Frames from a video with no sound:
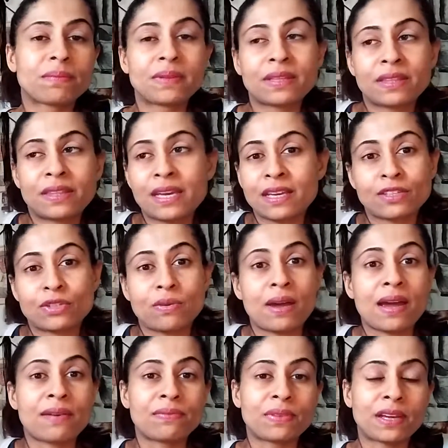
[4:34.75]
things you
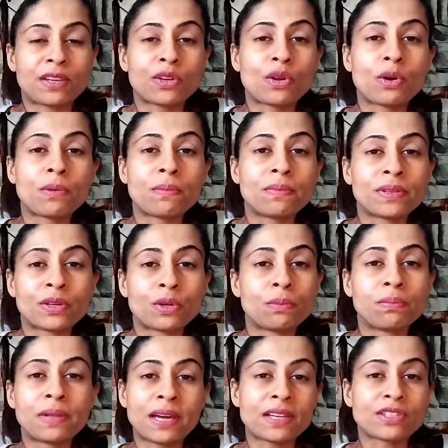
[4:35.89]
have, like, little
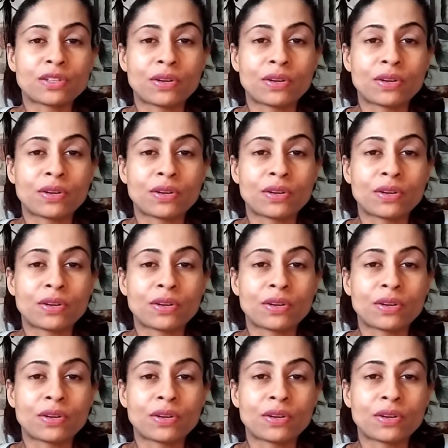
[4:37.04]
blush